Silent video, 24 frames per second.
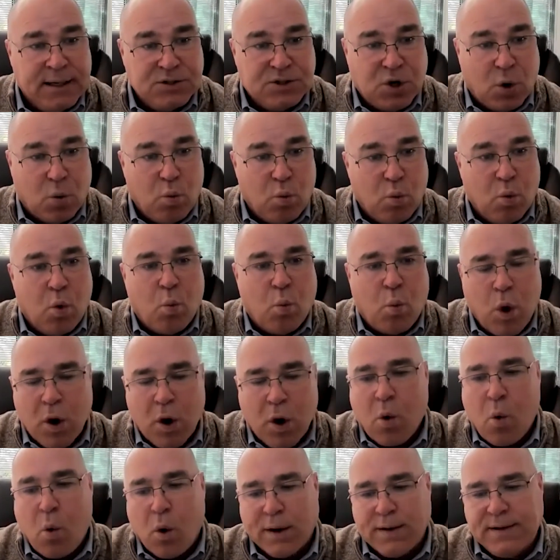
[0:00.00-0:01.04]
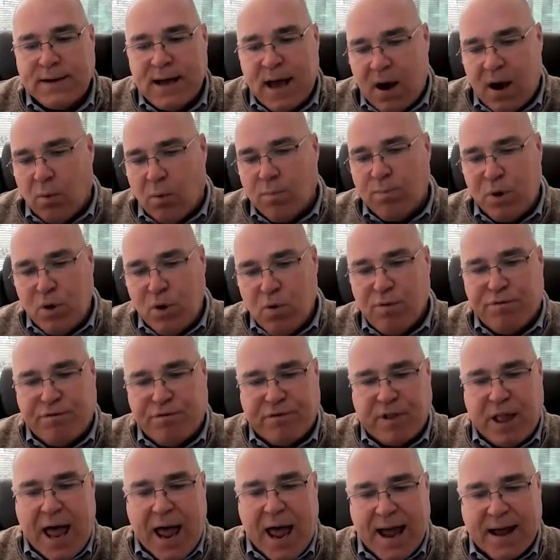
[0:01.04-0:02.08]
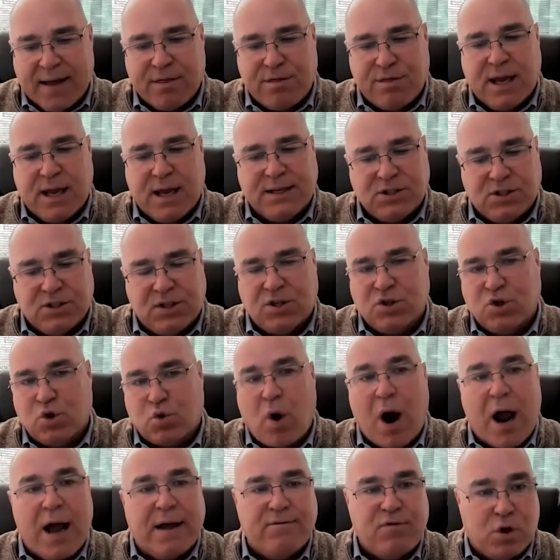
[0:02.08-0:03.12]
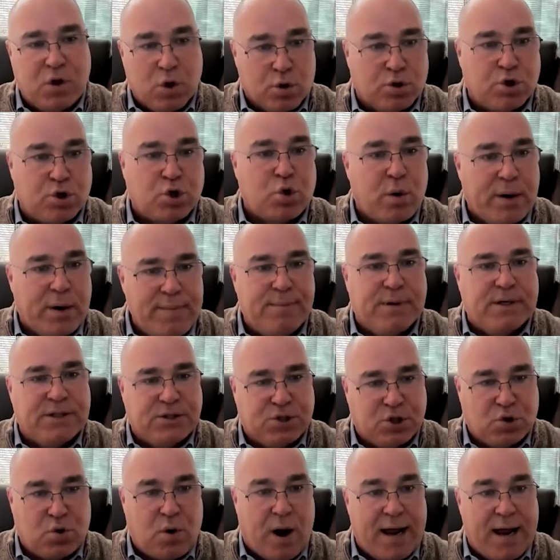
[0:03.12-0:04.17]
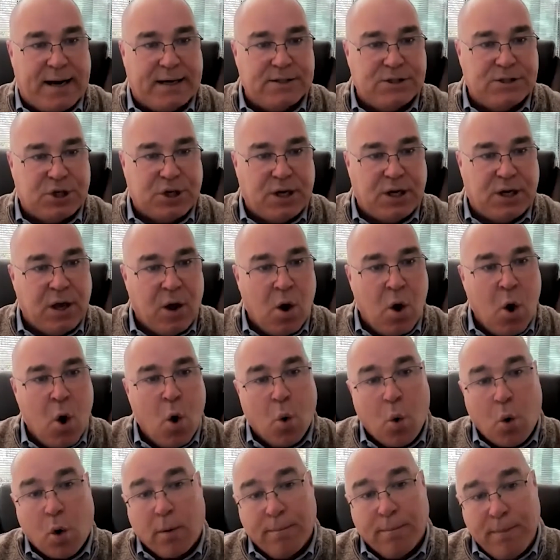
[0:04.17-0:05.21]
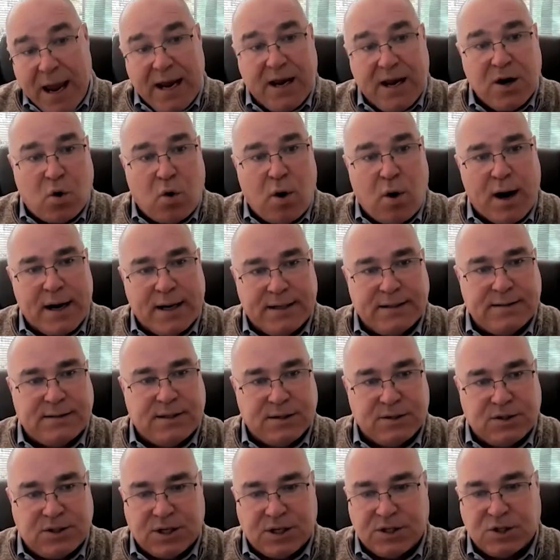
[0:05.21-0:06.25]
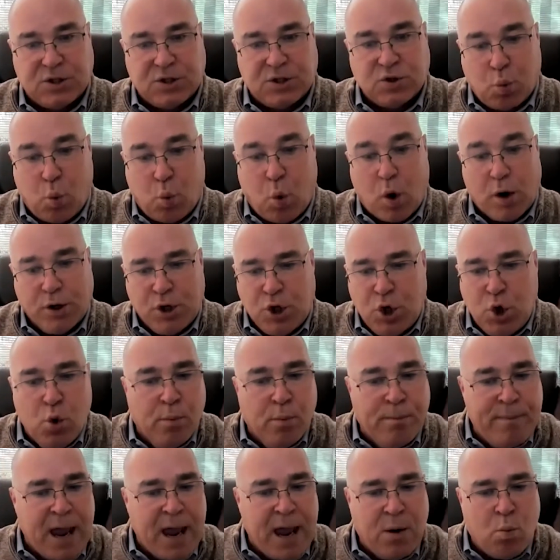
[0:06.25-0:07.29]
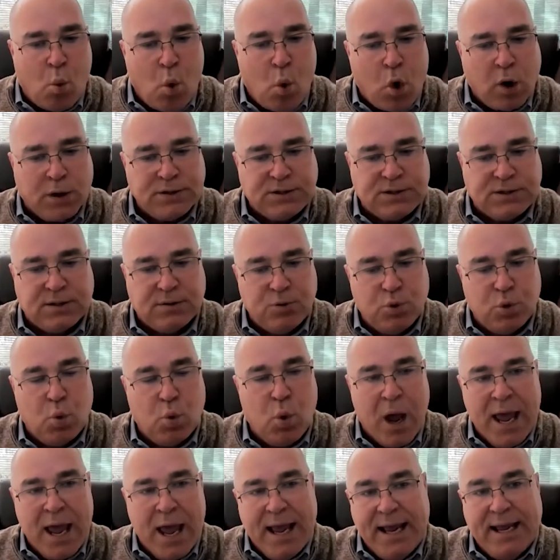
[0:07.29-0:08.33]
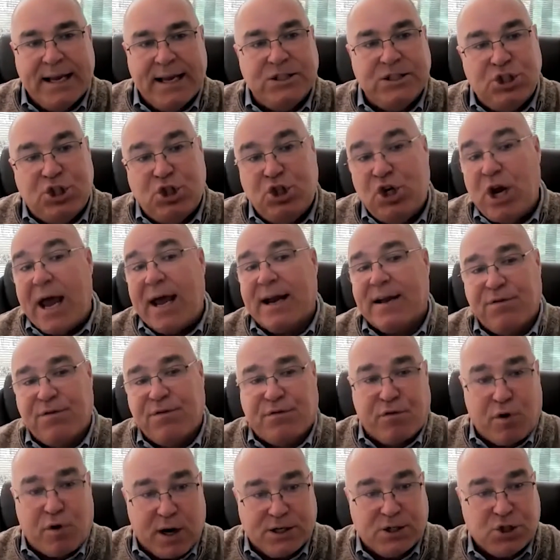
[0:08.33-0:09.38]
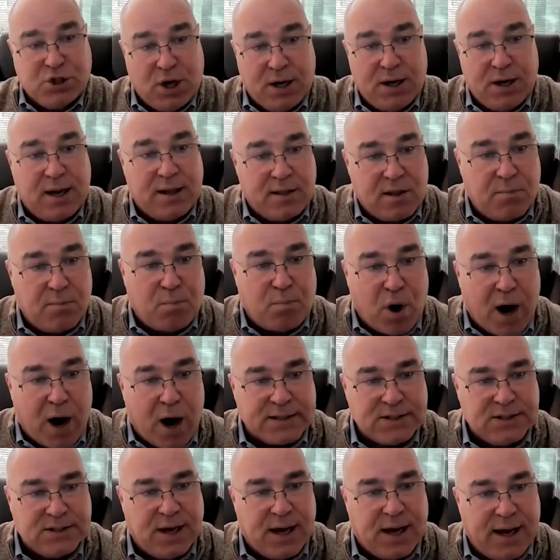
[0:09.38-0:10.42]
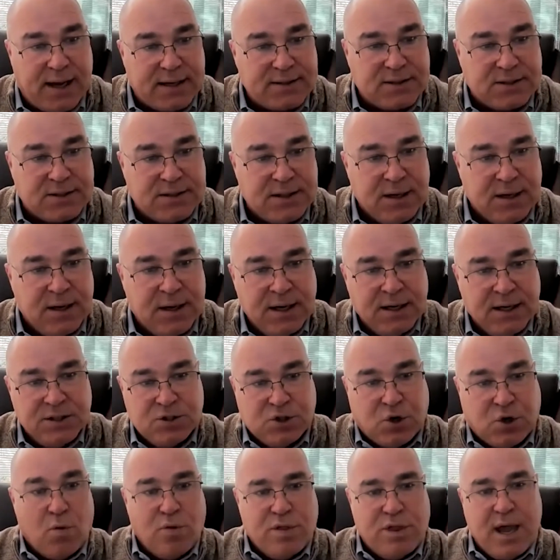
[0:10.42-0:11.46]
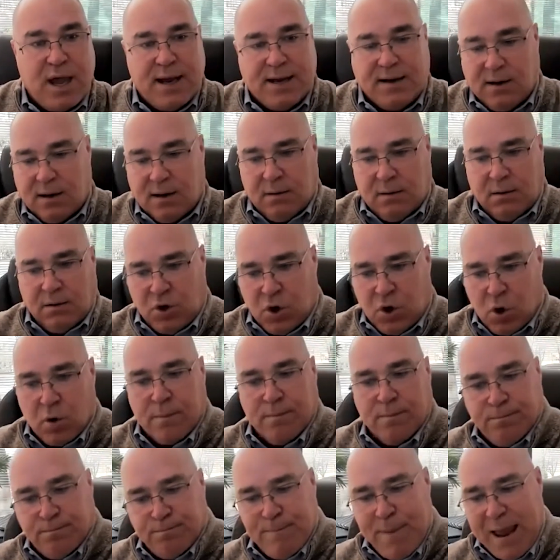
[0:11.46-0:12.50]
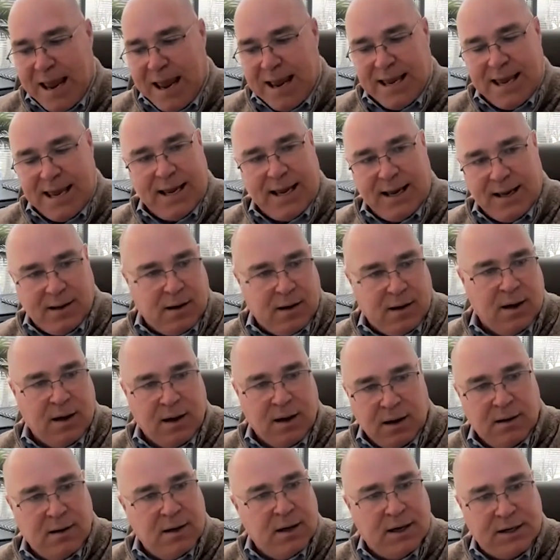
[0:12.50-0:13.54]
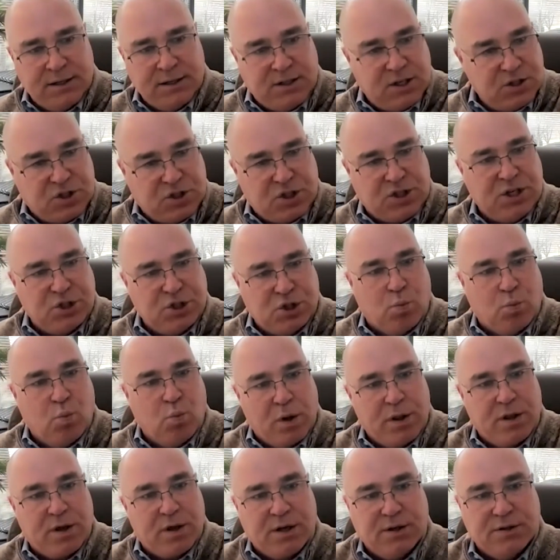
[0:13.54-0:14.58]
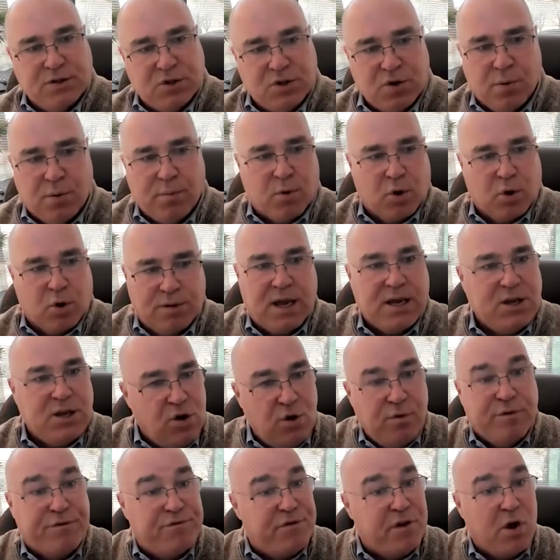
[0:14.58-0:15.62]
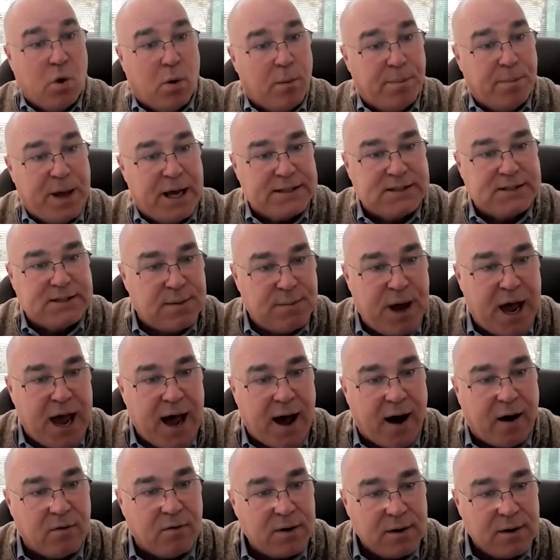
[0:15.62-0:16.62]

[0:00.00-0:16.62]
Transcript: So we're going to help you flag things to drive your treatment strategy or make credit decisions where you may want to inject friction in the process so that you're making a decision with a consumer that you feel best about.